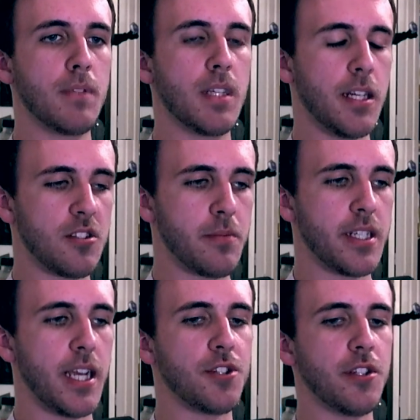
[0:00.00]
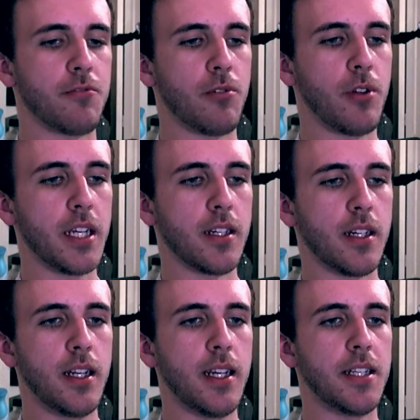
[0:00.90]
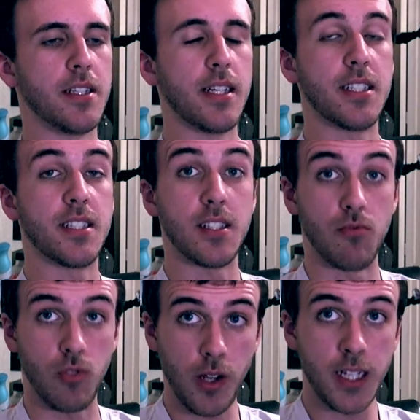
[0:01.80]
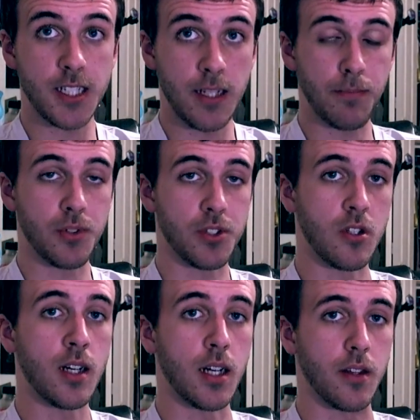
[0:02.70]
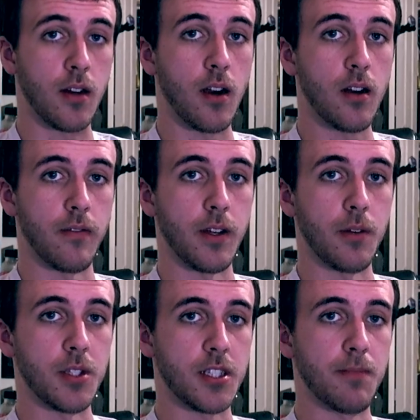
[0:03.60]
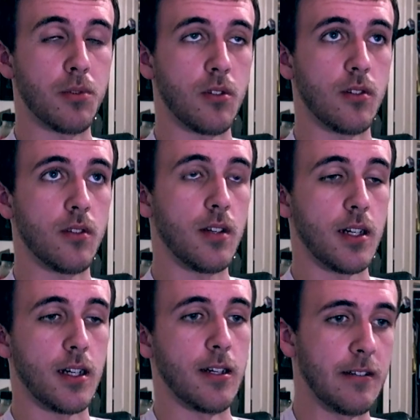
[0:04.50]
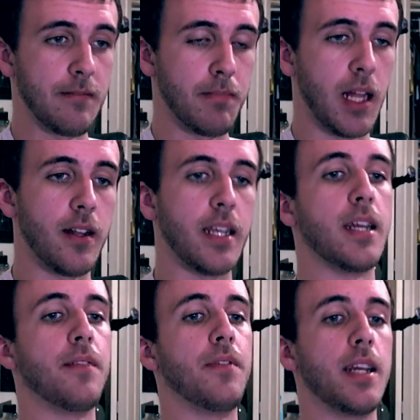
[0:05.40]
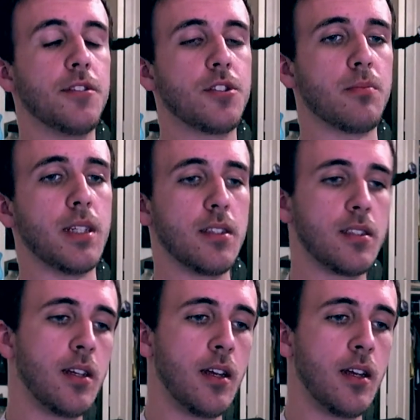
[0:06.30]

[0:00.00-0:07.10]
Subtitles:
instrumentation is really good. It's a really simple song at the heart of it, with simple melody in the instruments.